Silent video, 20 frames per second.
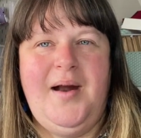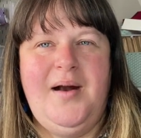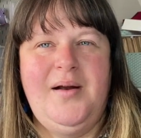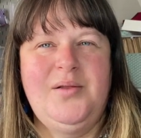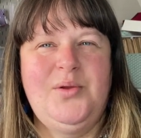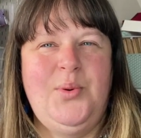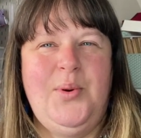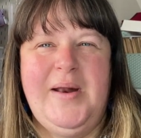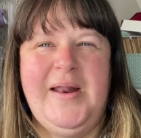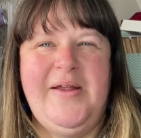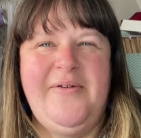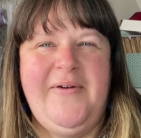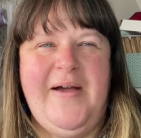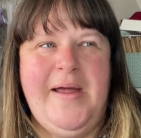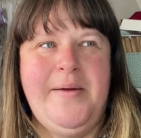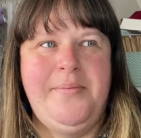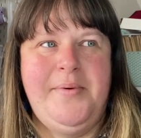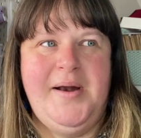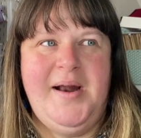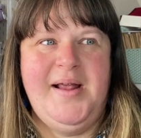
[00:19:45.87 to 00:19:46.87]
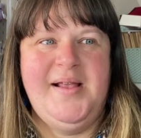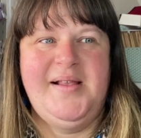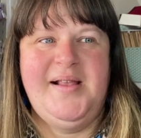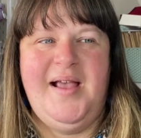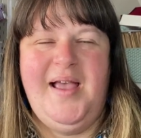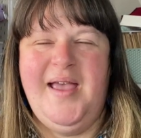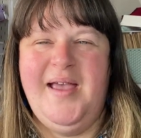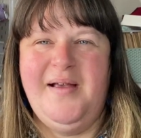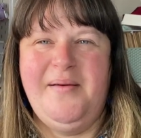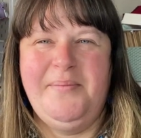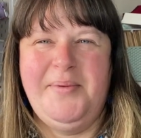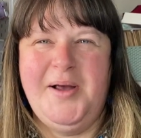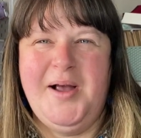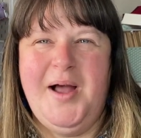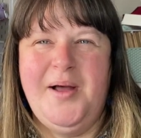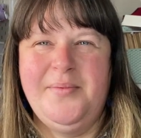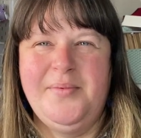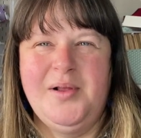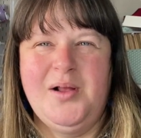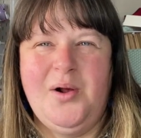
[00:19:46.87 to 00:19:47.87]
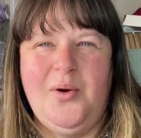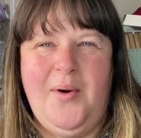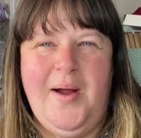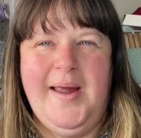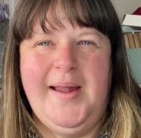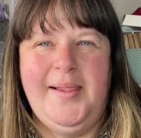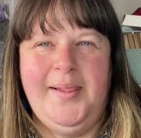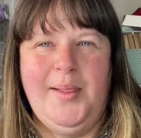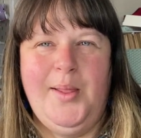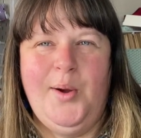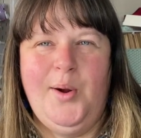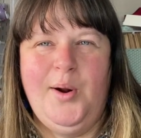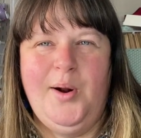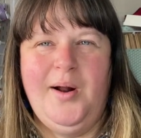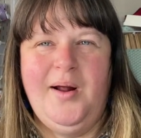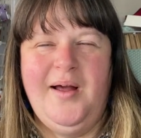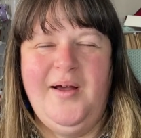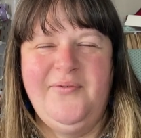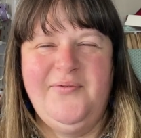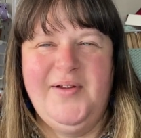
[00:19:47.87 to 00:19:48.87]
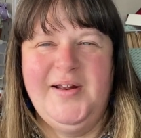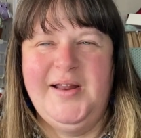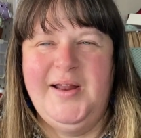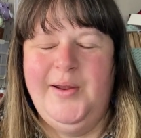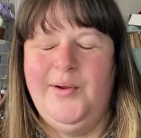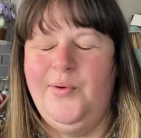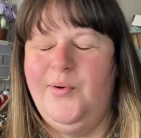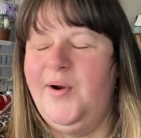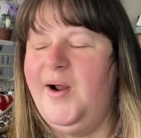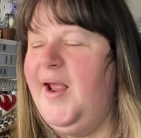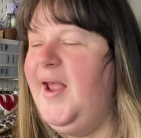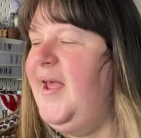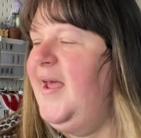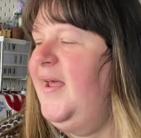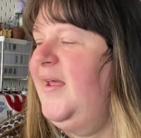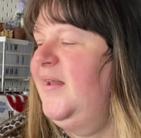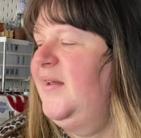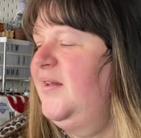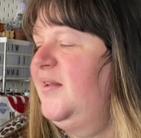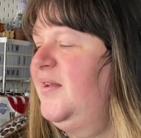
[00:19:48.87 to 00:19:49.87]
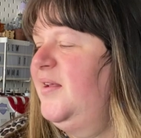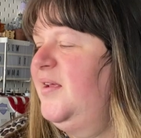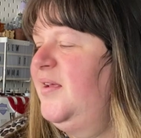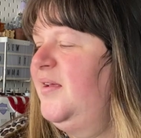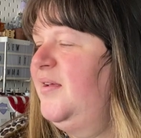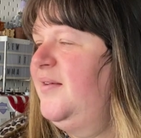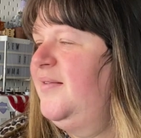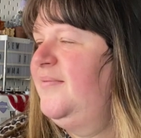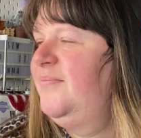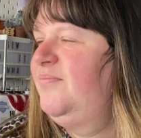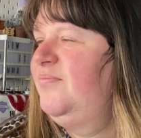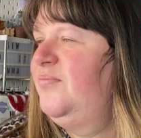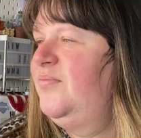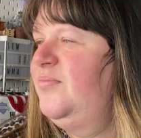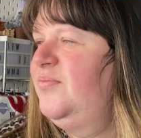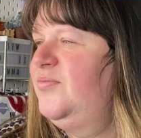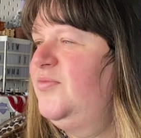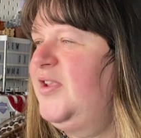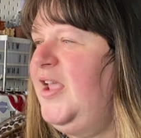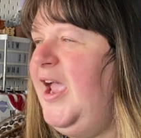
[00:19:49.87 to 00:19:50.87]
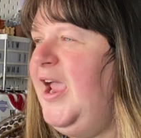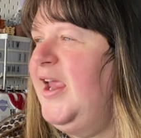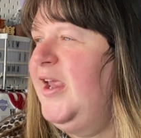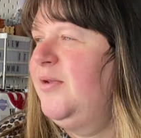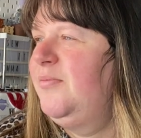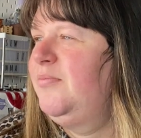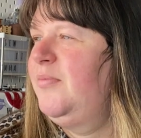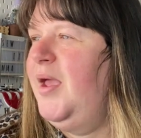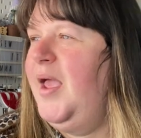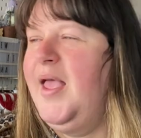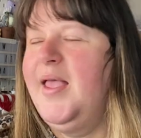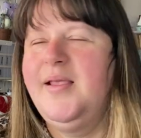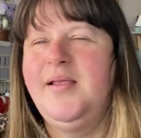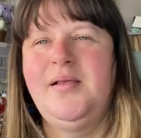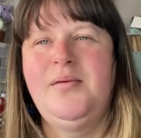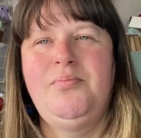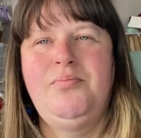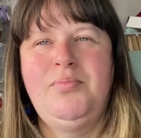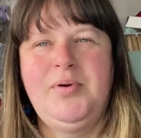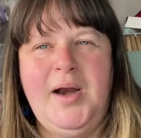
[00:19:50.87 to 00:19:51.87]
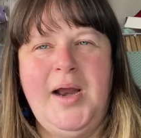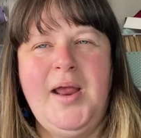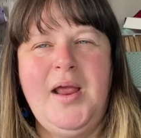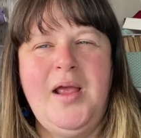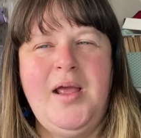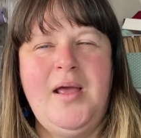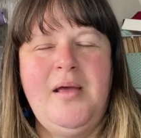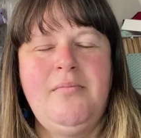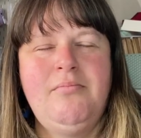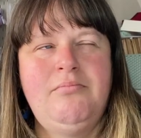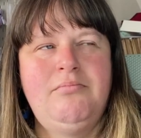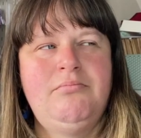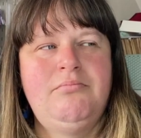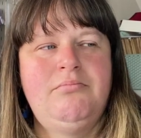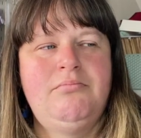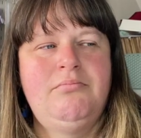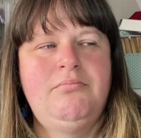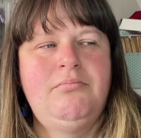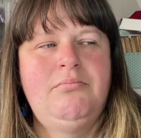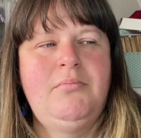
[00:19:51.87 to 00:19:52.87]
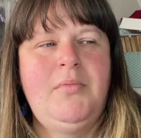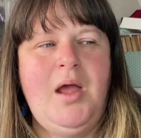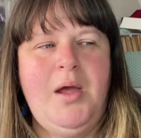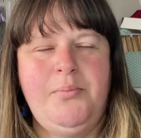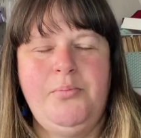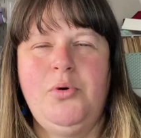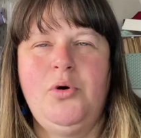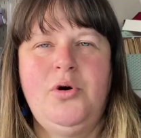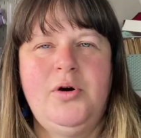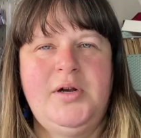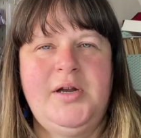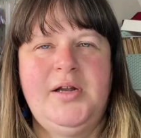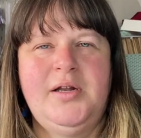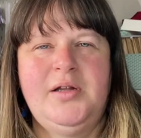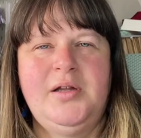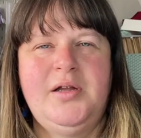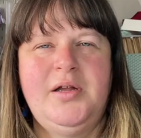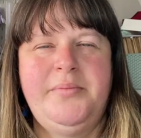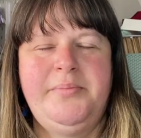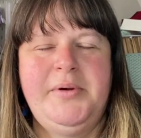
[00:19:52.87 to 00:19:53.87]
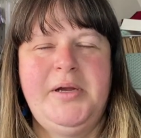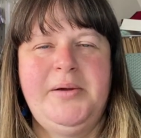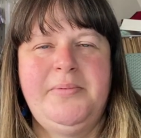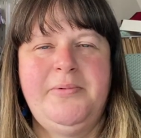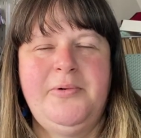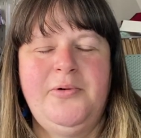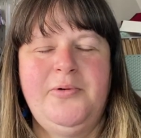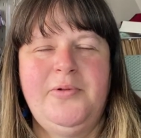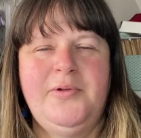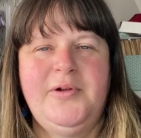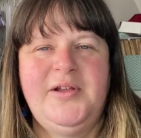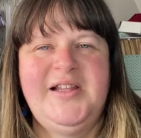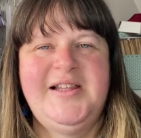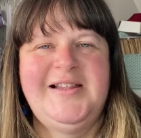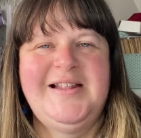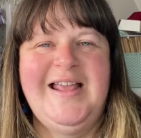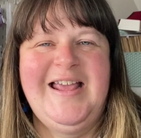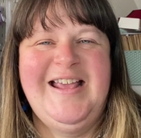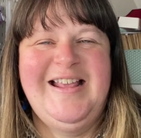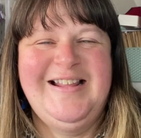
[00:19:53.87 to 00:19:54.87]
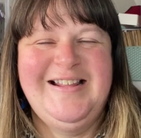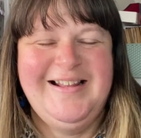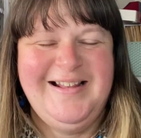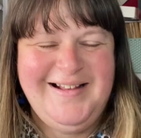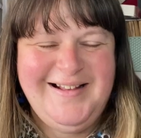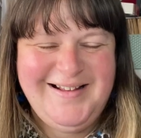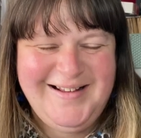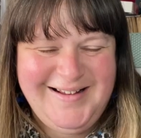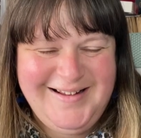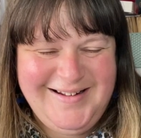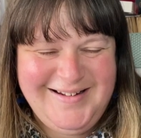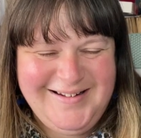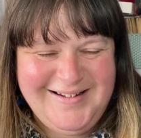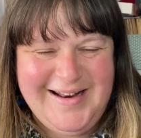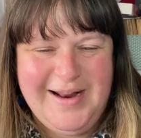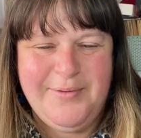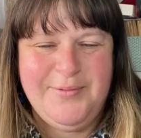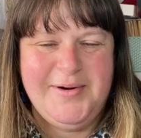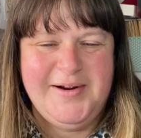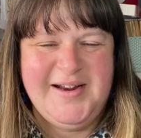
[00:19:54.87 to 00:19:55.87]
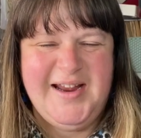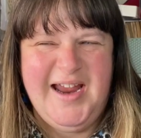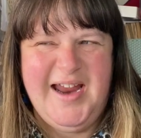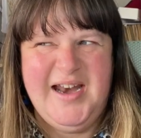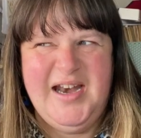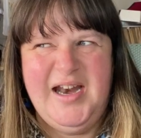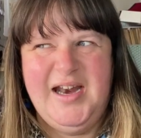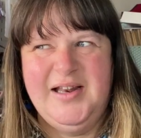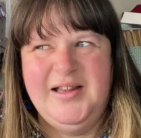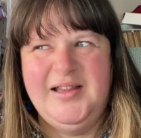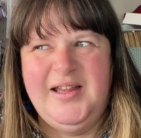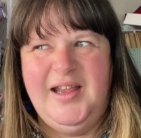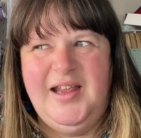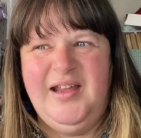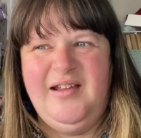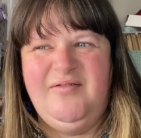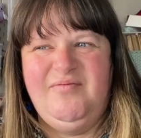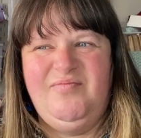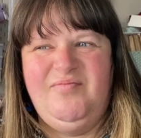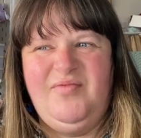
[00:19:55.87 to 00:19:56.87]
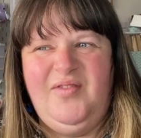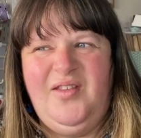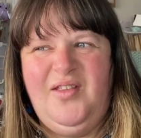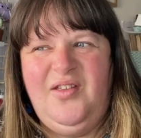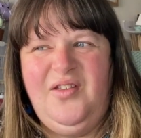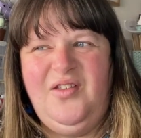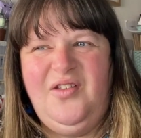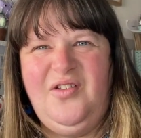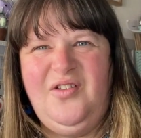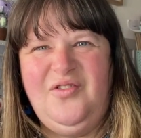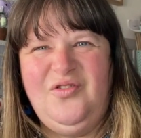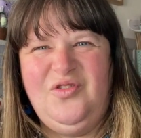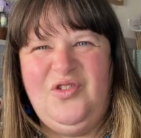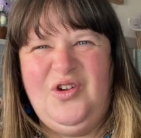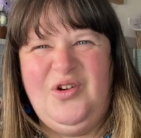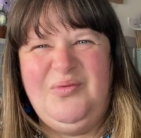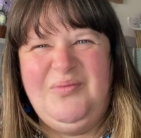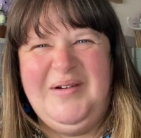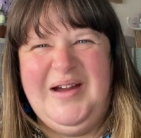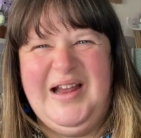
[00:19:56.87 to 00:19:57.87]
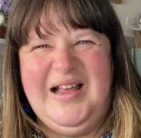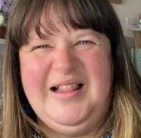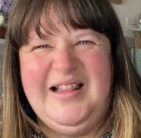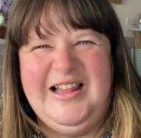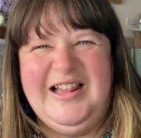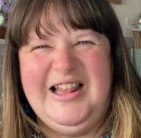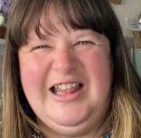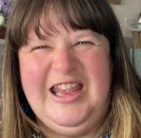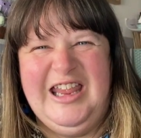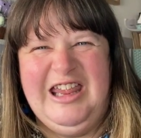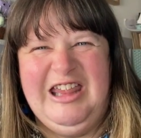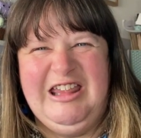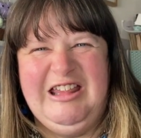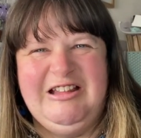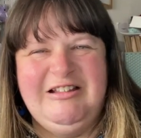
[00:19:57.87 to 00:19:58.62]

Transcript: 25 minutes, it becomes quite long a video, and time is pretty important to people these days. Now we're getting into normality.